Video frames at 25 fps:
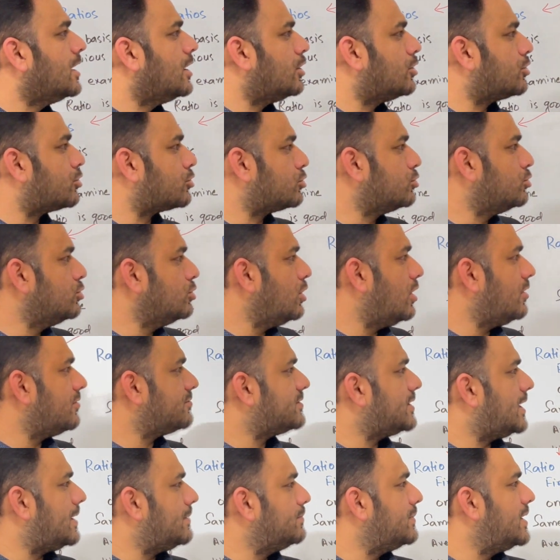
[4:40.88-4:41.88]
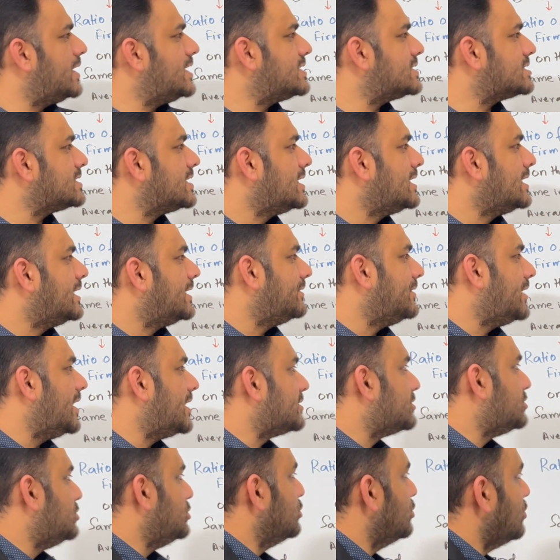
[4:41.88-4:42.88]
Rule of thumb is
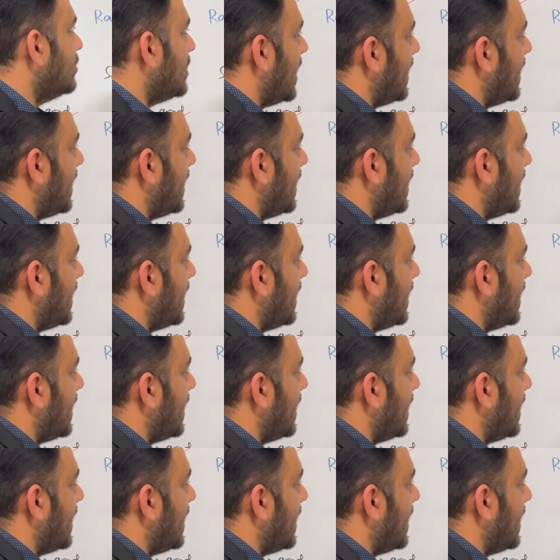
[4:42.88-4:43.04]
that you